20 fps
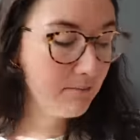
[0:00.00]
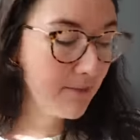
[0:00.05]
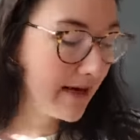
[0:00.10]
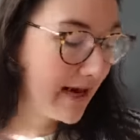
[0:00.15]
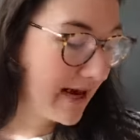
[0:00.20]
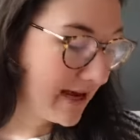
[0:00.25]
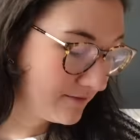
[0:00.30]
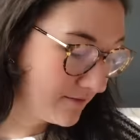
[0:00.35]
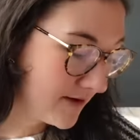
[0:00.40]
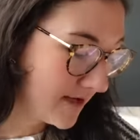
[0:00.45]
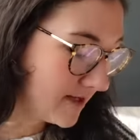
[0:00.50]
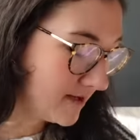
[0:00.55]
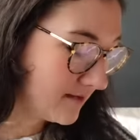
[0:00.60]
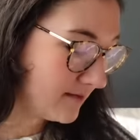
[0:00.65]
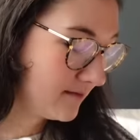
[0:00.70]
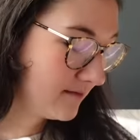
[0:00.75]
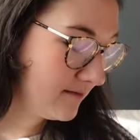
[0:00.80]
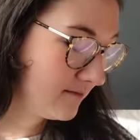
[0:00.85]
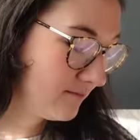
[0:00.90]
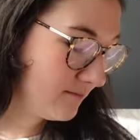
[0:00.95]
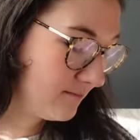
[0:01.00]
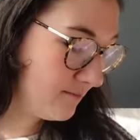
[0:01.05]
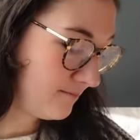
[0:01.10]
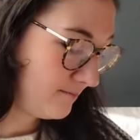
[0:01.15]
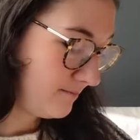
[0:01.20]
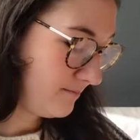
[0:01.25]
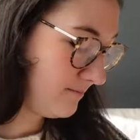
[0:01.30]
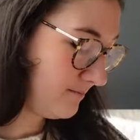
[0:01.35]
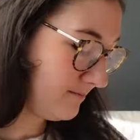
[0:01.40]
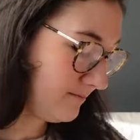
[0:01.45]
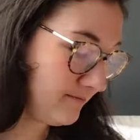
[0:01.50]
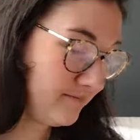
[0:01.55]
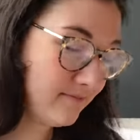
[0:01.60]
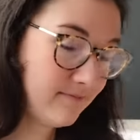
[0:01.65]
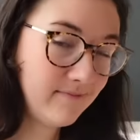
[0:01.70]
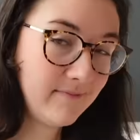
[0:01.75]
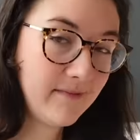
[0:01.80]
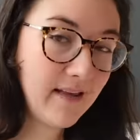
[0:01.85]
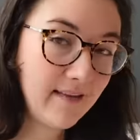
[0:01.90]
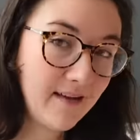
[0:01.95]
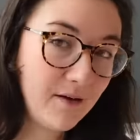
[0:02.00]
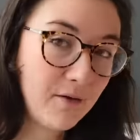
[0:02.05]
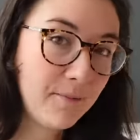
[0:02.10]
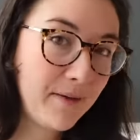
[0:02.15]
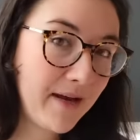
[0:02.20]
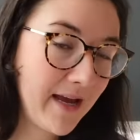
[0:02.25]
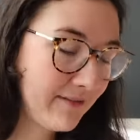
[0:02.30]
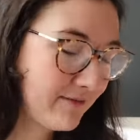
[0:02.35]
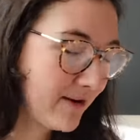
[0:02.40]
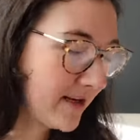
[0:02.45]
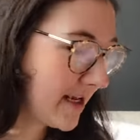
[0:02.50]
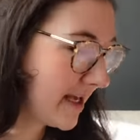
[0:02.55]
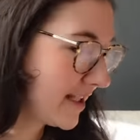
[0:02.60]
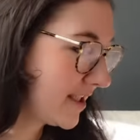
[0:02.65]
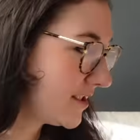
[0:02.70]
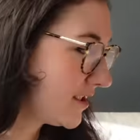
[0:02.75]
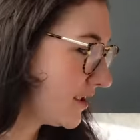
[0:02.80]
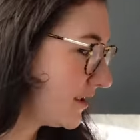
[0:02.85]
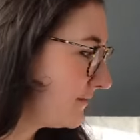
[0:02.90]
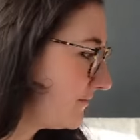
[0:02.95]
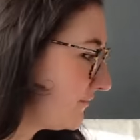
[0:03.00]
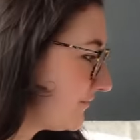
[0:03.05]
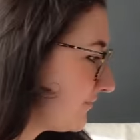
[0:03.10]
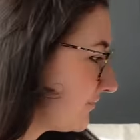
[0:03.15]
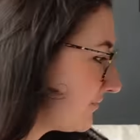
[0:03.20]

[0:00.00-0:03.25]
my advent, knitting out of my advent calendar.